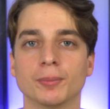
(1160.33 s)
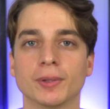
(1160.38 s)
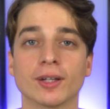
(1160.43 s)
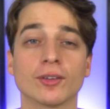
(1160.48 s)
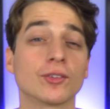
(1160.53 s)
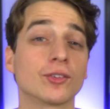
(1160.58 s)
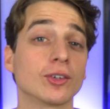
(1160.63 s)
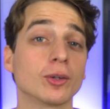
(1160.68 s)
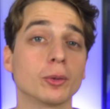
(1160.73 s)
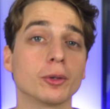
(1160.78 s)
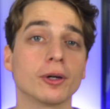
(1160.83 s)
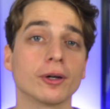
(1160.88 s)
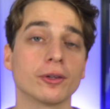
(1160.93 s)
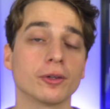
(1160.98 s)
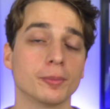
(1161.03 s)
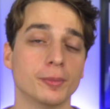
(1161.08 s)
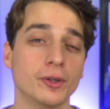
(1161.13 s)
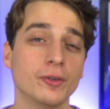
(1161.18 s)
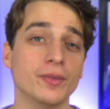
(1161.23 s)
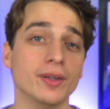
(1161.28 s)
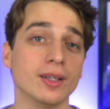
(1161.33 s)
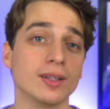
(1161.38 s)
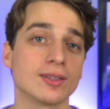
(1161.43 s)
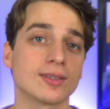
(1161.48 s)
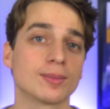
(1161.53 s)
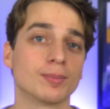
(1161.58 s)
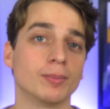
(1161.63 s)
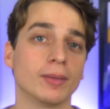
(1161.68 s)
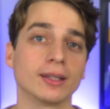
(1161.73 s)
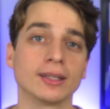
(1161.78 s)
because there were other
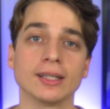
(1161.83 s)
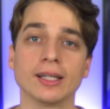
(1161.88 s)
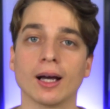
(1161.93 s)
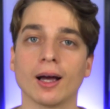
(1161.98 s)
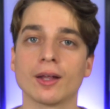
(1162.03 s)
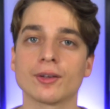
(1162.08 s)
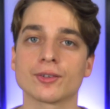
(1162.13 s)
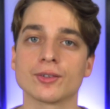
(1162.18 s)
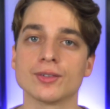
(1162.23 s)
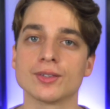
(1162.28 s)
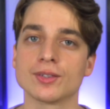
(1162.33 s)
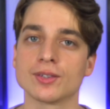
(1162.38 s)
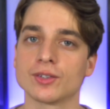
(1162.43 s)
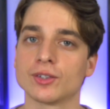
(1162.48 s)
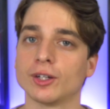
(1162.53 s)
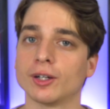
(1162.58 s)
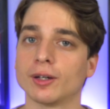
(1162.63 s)
movies at the Oscars this